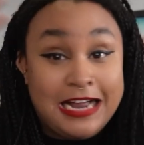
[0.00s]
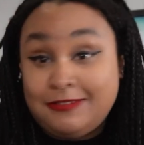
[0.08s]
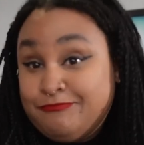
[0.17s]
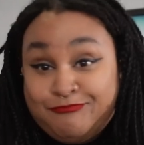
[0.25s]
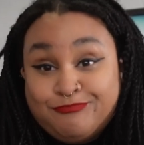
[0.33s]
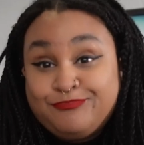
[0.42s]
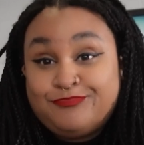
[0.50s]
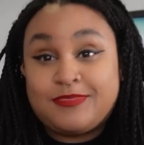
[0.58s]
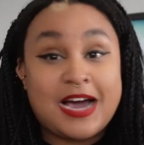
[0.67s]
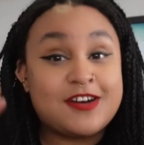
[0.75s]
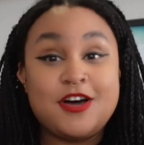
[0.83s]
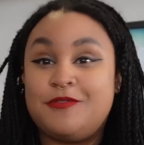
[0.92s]
than that,
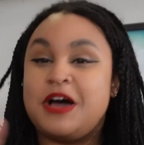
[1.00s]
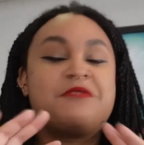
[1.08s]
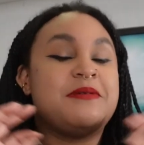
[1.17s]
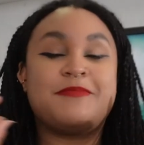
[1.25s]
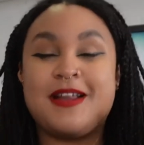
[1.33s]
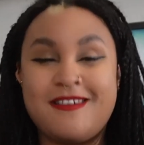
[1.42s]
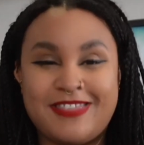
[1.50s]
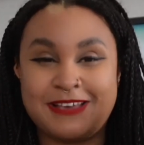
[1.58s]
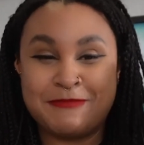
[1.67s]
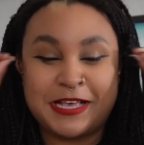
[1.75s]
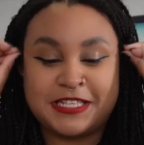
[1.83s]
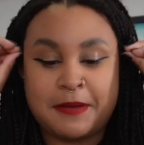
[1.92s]
I don't know. I don't remember
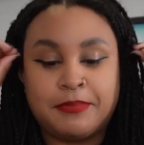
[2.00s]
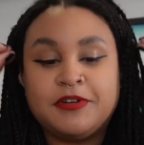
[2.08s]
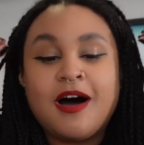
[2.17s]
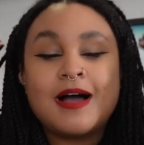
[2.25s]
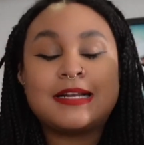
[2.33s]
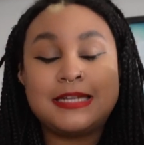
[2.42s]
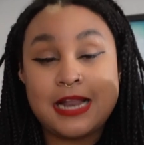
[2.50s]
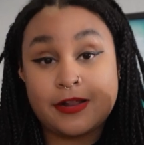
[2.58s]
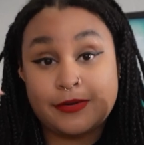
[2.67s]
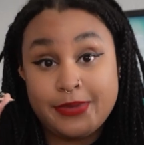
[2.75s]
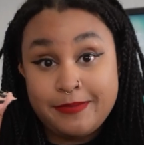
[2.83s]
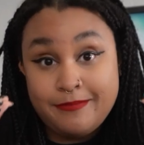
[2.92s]
anything because I blocked it out
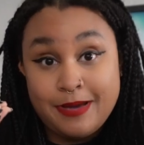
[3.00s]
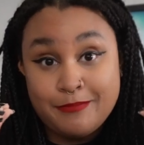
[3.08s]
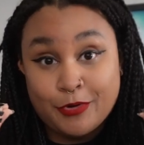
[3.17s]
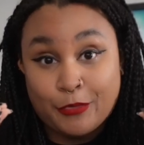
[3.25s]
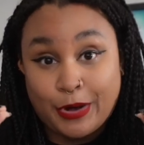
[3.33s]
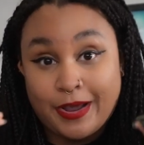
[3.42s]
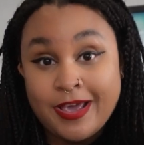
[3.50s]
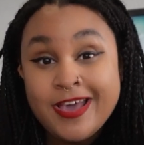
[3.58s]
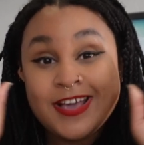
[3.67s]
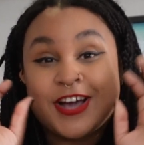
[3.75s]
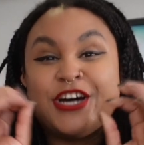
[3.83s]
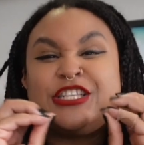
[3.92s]
of my memory
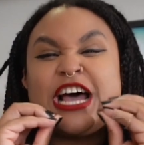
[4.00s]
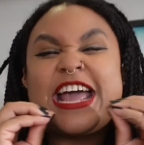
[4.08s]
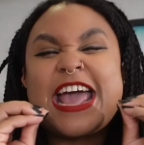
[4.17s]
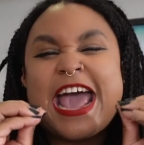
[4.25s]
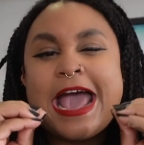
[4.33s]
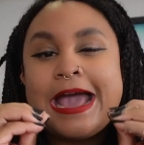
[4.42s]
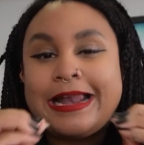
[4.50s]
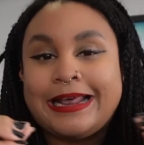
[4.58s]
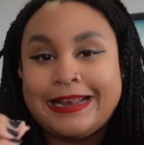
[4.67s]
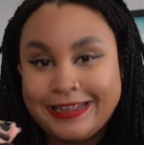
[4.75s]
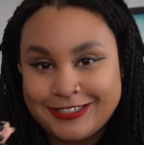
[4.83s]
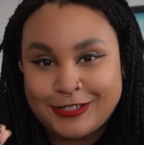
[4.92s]
because I
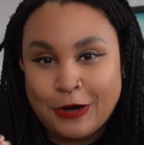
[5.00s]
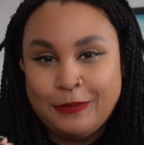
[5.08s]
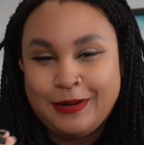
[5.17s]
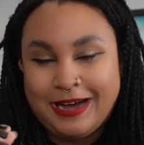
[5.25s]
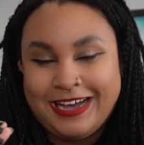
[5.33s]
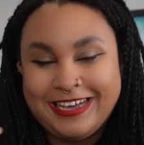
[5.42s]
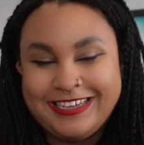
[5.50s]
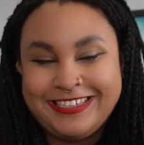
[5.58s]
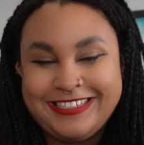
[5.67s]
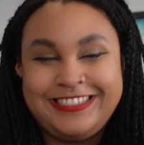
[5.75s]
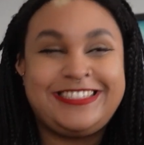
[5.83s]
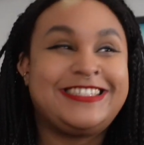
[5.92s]
hated it so
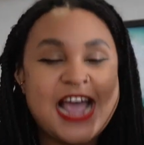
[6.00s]
much.